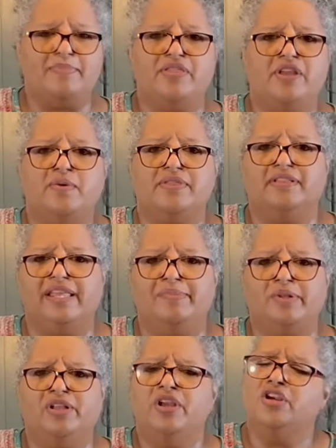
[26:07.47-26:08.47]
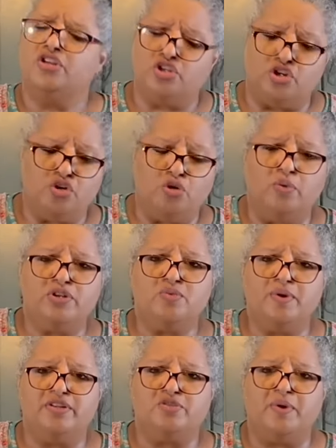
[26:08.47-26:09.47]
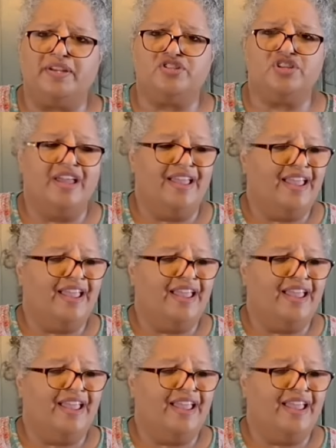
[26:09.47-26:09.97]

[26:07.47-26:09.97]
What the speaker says: on there with the label so you know which one is which.